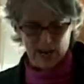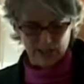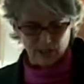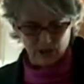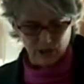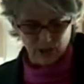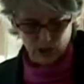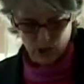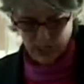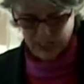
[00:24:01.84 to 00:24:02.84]
and white. There's
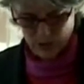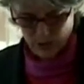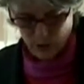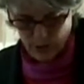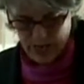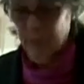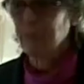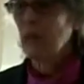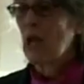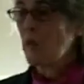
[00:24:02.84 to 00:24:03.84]
shades of gray.
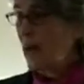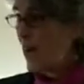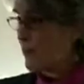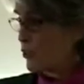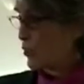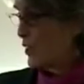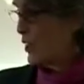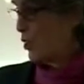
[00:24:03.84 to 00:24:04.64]
But after